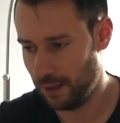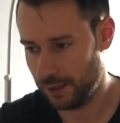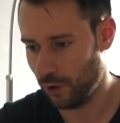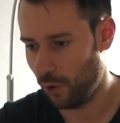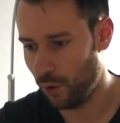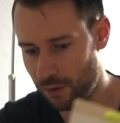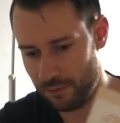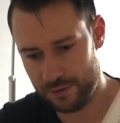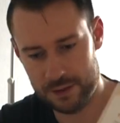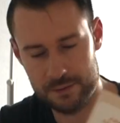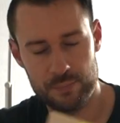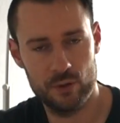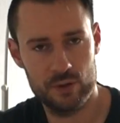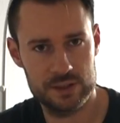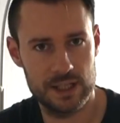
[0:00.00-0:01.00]
like all of these
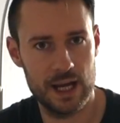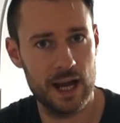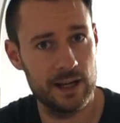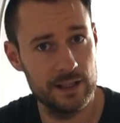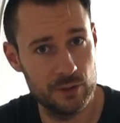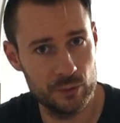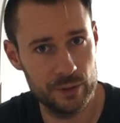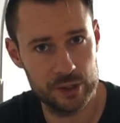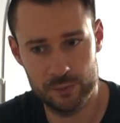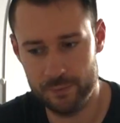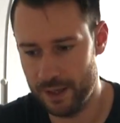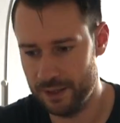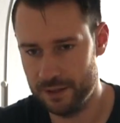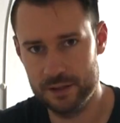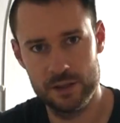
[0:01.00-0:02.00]
books, highly
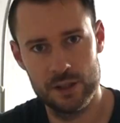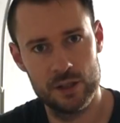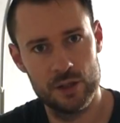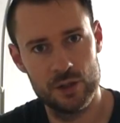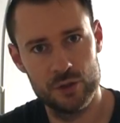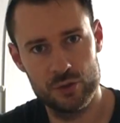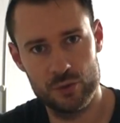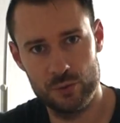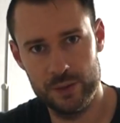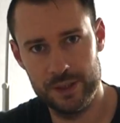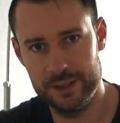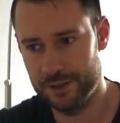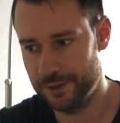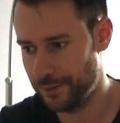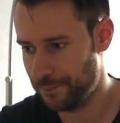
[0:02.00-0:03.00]
recommend to
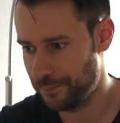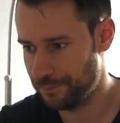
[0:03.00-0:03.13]
read it.